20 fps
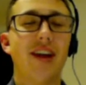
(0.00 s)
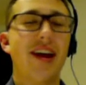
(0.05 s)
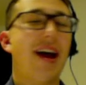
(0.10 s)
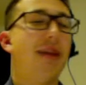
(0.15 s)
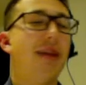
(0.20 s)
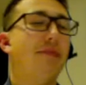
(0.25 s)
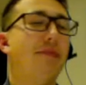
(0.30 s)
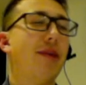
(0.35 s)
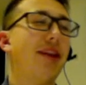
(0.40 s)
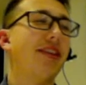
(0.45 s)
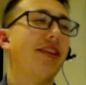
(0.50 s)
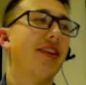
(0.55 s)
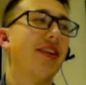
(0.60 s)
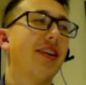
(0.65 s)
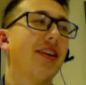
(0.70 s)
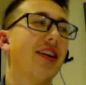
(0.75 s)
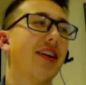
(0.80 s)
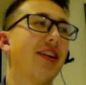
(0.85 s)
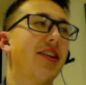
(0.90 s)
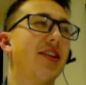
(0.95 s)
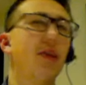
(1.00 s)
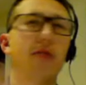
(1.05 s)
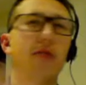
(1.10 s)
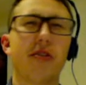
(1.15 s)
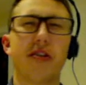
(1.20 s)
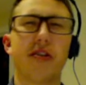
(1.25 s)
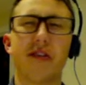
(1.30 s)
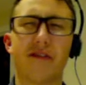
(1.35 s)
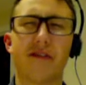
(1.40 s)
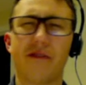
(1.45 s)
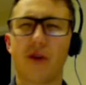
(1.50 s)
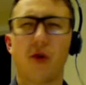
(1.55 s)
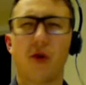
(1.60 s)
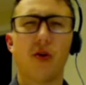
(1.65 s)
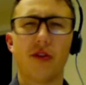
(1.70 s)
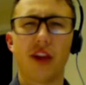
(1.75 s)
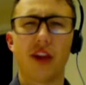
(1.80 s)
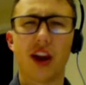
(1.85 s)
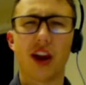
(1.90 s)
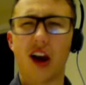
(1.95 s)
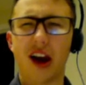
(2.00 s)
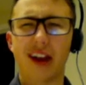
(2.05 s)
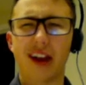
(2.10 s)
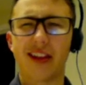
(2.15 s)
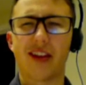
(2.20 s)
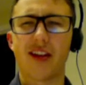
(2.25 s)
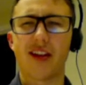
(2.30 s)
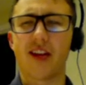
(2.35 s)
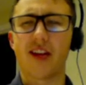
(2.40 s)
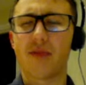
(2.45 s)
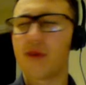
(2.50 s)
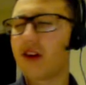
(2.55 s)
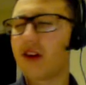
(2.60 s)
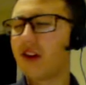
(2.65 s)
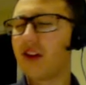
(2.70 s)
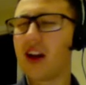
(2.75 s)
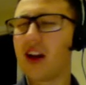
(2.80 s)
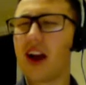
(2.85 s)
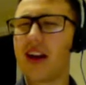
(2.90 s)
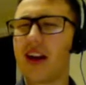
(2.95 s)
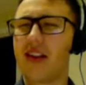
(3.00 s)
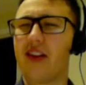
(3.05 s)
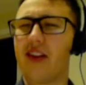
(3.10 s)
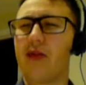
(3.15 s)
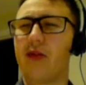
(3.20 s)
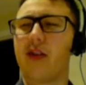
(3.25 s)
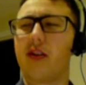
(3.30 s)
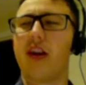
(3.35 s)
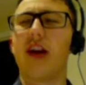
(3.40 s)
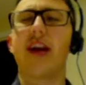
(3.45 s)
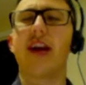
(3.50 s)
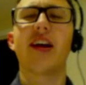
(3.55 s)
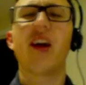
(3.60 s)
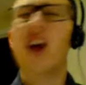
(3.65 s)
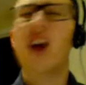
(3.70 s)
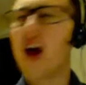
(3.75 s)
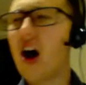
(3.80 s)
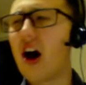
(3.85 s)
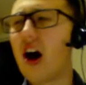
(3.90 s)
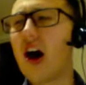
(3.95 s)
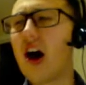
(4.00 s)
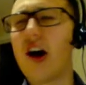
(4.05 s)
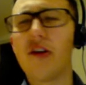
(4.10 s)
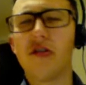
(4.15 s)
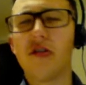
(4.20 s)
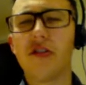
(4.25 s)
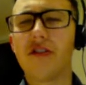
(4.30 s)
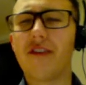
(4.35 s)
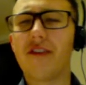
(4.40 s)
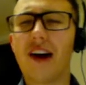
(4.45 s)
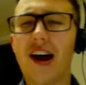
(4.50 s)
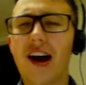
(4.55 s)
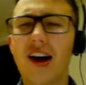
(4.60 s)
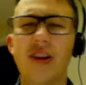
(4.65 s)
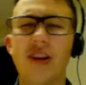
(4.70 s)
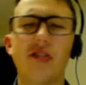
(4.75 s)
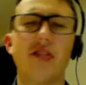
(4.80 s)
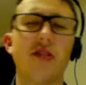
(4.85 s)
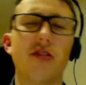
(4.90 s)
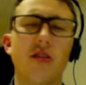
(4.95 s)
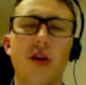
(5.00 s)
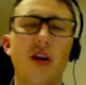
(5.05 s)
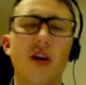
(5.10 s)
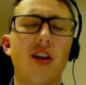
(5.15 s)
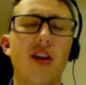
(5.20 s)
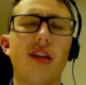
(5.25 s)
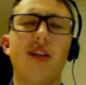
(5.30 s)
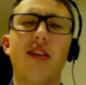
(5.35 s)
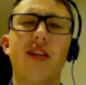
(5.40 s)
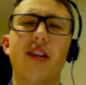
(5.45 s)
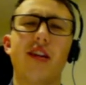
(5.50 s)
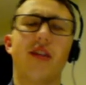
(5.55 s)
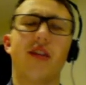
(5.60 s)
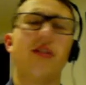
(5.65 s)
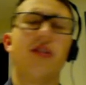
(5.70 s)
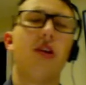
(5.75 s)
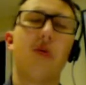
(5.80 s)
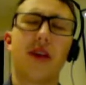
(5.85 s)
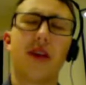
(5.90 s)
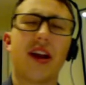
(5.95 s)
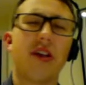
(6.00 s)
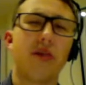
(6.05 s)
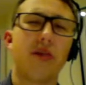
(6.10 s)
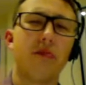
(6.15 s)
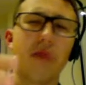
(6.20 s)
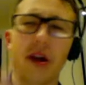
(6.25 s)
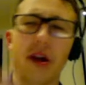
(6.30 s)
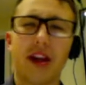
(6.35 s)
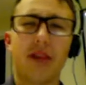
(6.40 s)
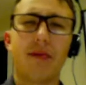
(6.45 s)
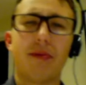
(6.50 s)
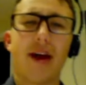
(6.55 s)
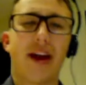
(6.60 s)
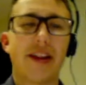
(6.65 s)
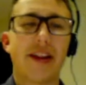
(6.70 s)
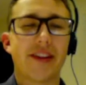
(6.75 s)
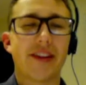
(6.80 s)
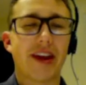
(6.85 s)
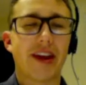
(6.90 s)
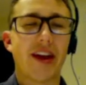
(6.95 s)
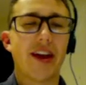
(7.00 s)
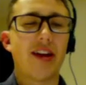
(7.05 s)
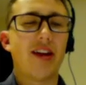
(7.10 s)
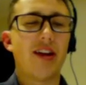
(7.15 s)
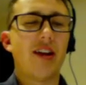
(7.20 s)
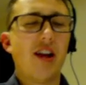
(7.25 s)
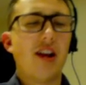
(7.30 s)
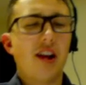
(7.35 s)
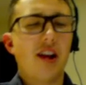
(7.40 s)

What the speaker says: And basically no one could afford the license because the license was like $100,000 and no one had the money back then.